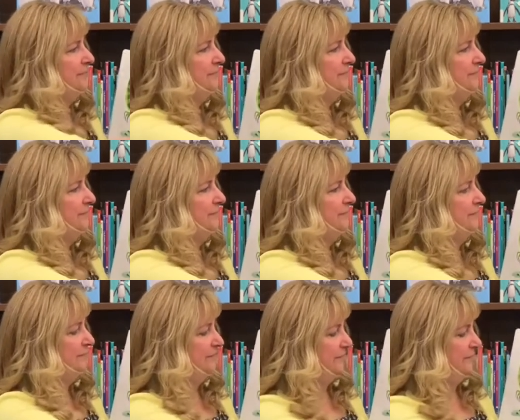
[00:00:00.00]

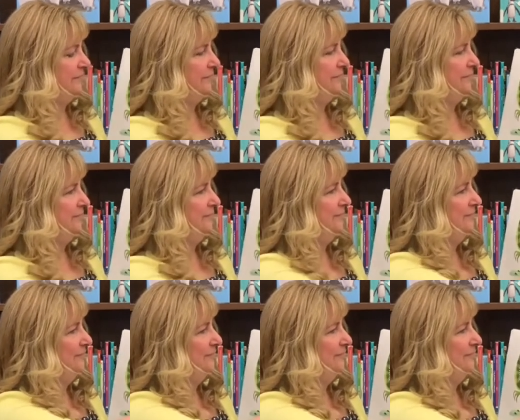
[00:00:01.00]

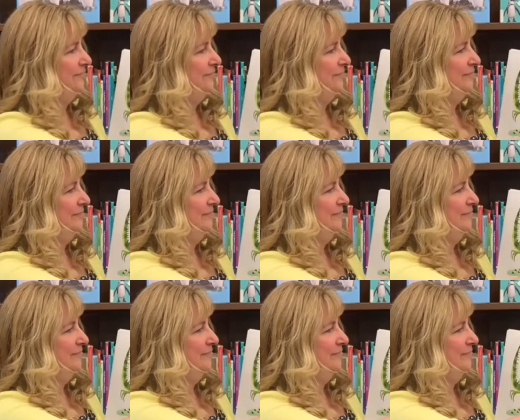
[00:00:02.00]

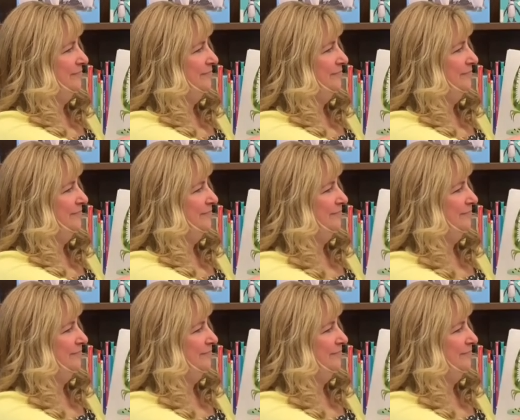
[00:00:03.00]
[no speech]